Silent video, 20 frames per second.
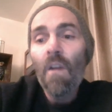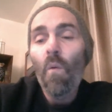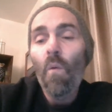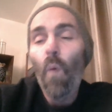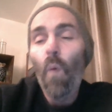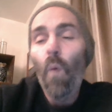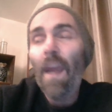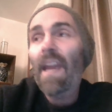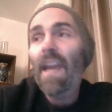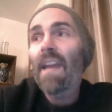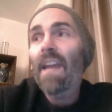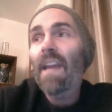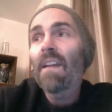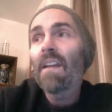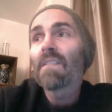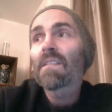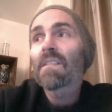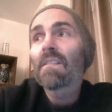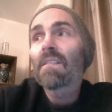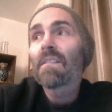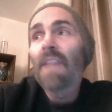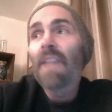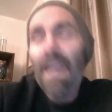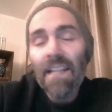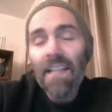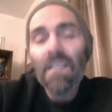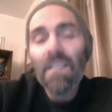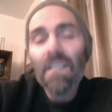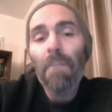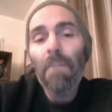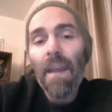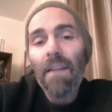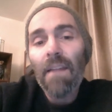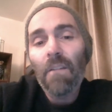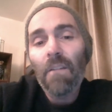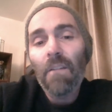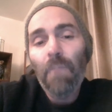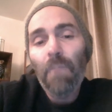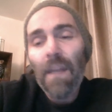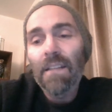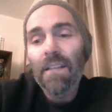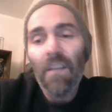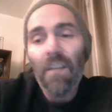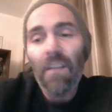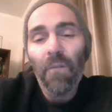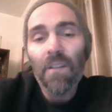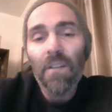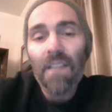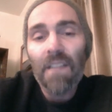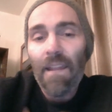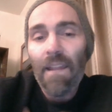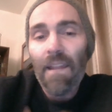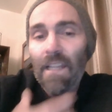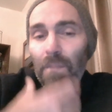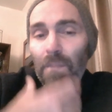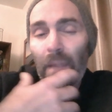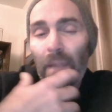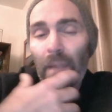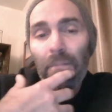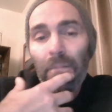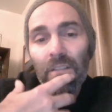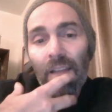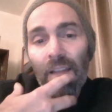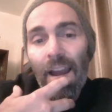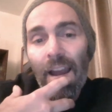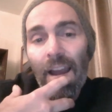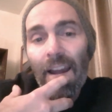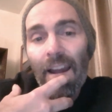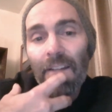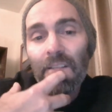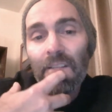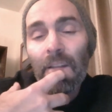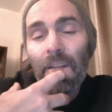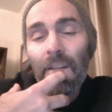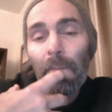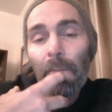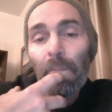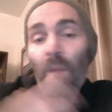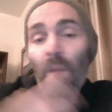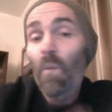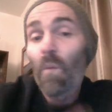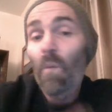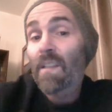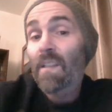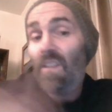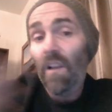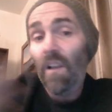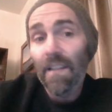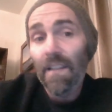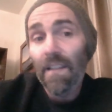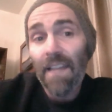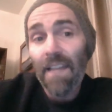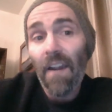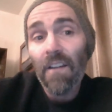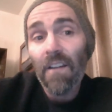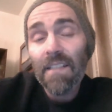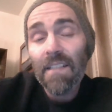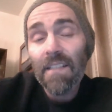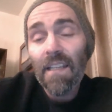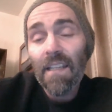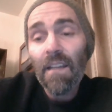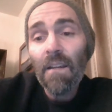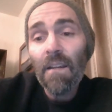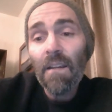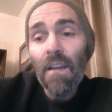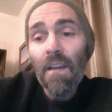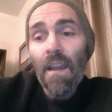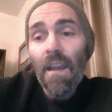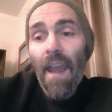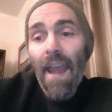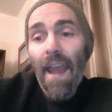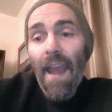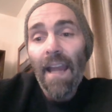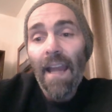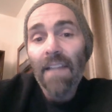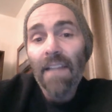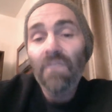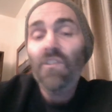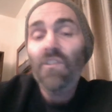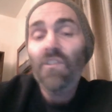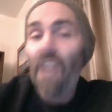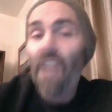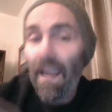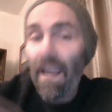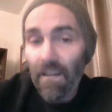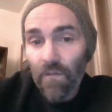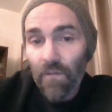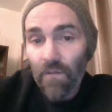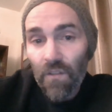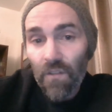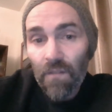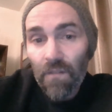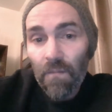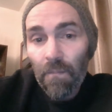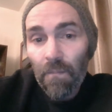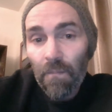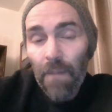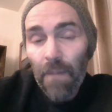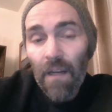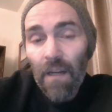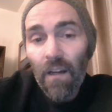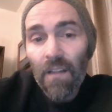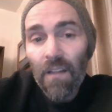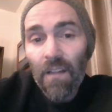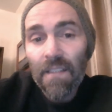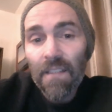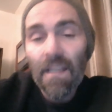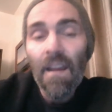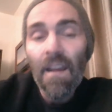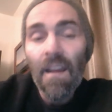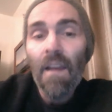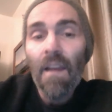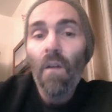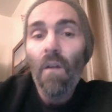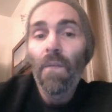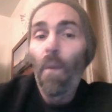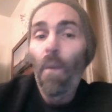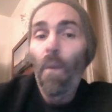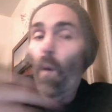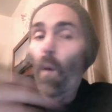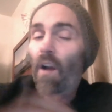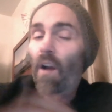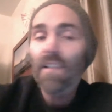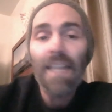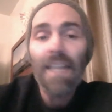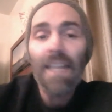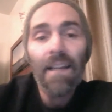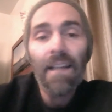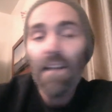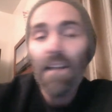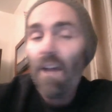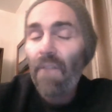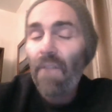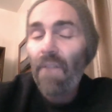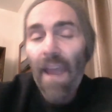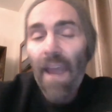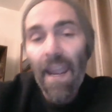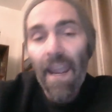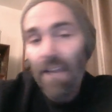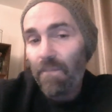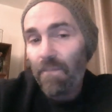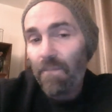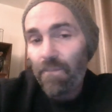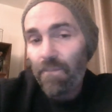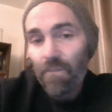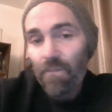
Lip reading: We need to make a big difference to these people's lives with solidarity and change, because the world's had enough hate.